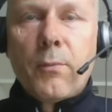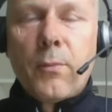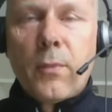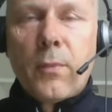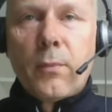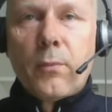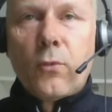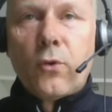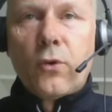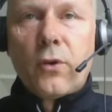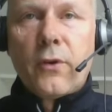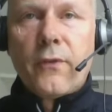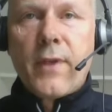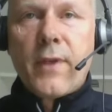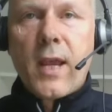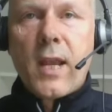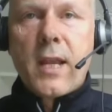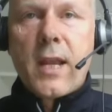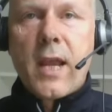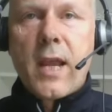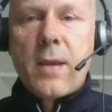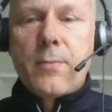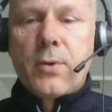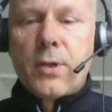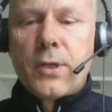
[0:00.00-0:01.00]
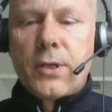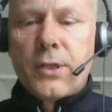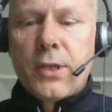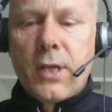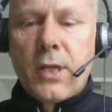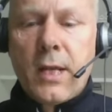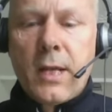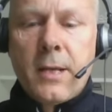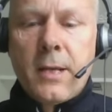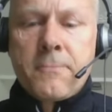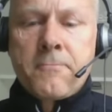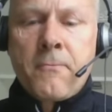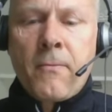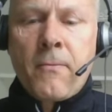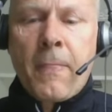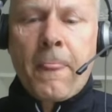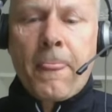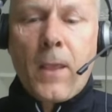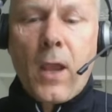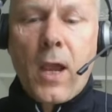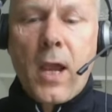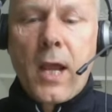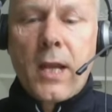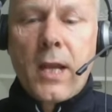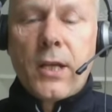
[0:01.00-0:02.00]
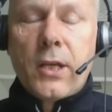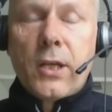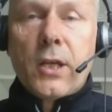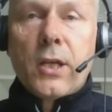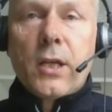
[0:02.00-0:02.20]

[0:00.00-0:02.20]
of their neighbors. And